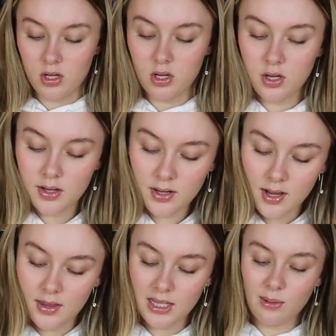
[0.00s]

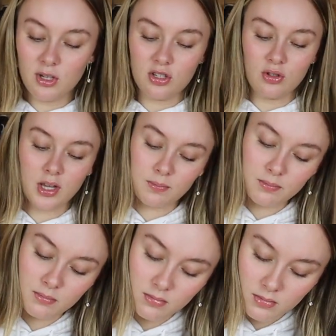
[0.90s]
I think I'm gonna do
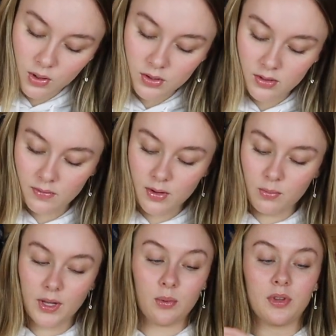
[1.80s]
like most of
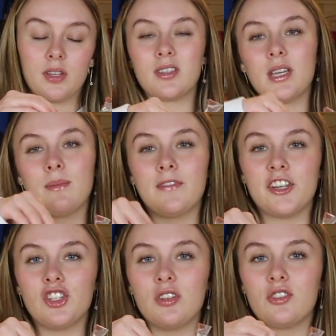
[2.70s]
them like with the same
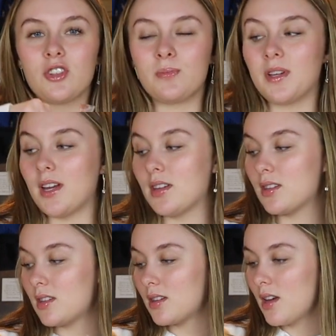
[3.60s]
veggies just
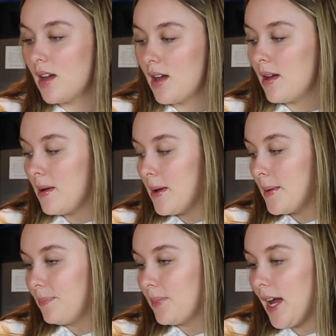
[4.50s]
because
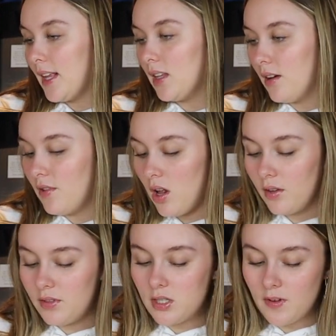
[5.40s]
I love
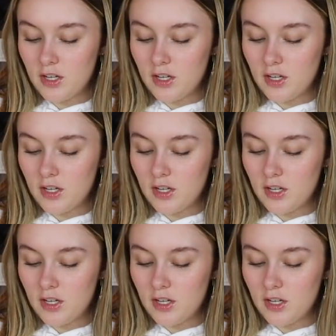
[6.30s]
all of these